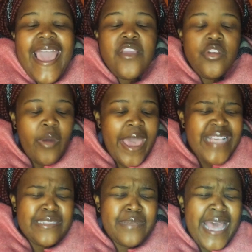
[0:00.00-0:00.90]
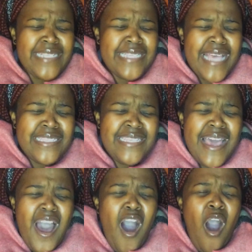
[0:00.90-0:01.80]
And you know, as
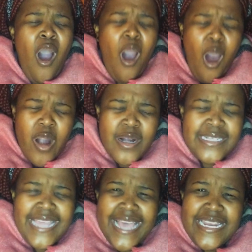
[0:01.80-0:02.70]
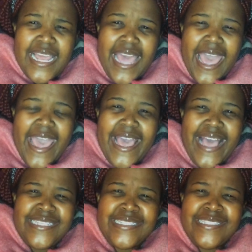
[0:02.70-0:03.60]
hard and
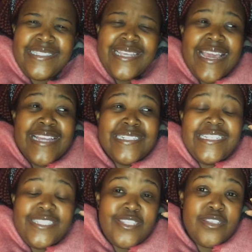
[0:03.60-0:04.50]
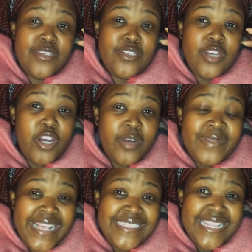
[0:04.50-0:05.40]
as disturbed
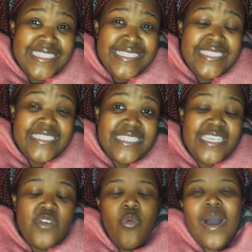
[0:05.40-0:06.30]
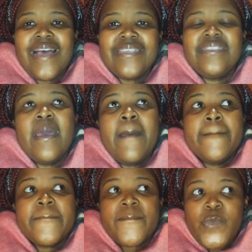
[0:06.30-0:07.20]
as that scene was,
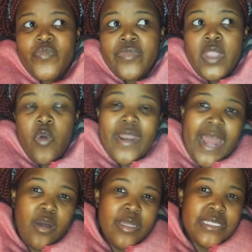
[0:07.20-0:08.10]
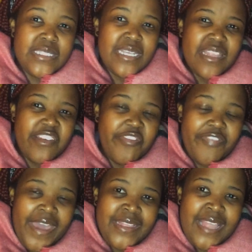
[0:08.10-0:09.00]
when I consider the
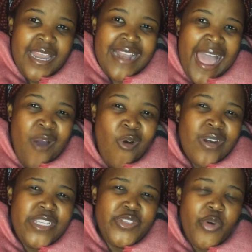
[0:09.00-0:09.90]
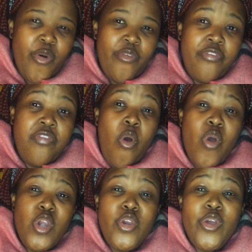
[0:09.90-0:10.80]
fact that I only saw
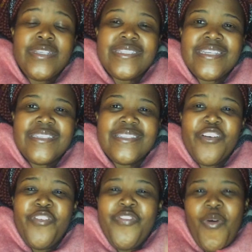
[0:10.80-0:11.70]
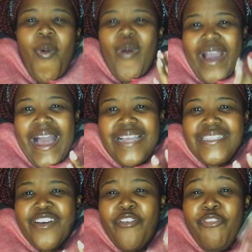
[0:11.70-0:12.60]
4 nurses, 4
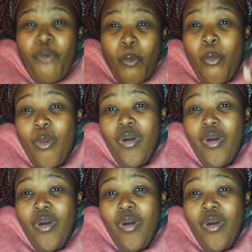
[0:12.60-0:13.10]
guys, 4.